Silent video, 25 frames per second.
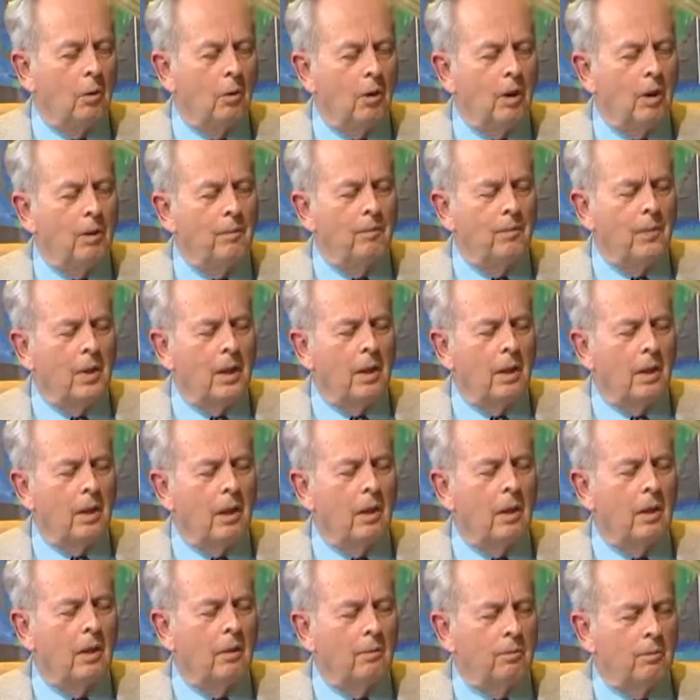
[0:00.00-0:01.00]
Laura,
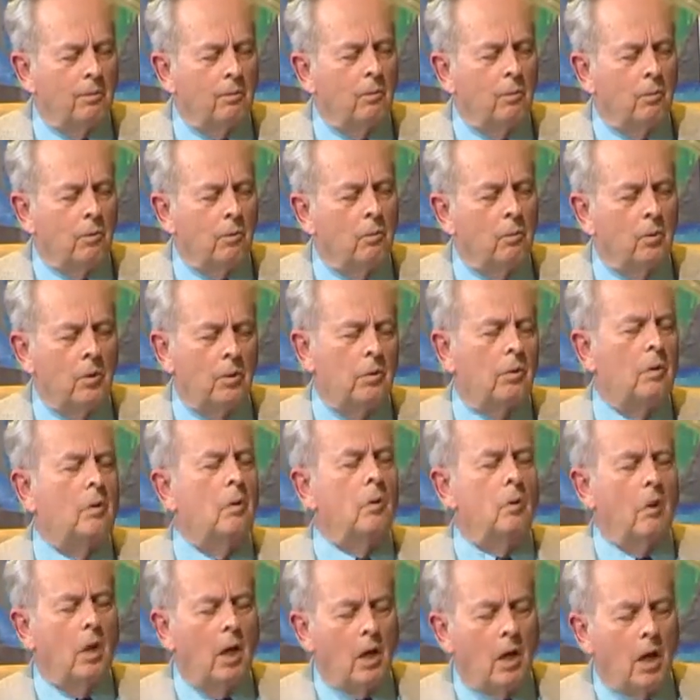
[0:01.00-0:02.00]
uh, with
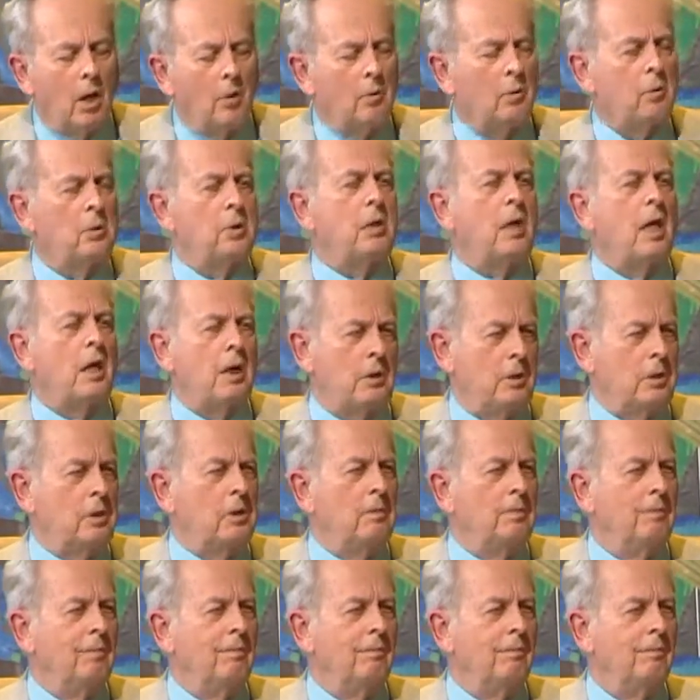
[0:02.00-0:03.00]
other
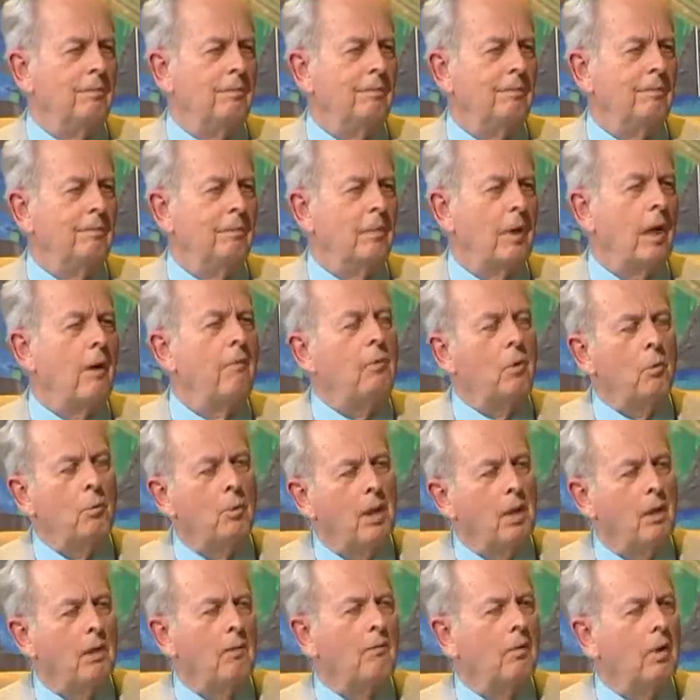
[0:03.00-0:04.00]
states, have
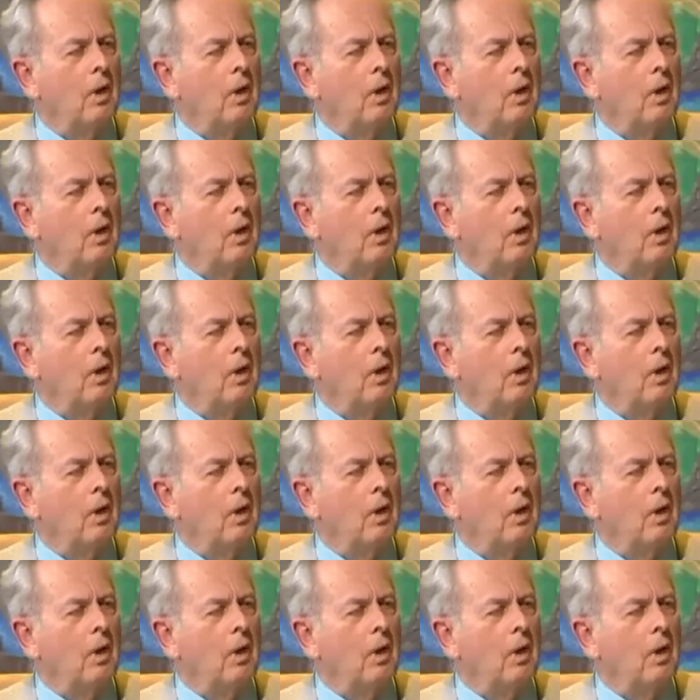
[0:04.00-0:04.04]
you been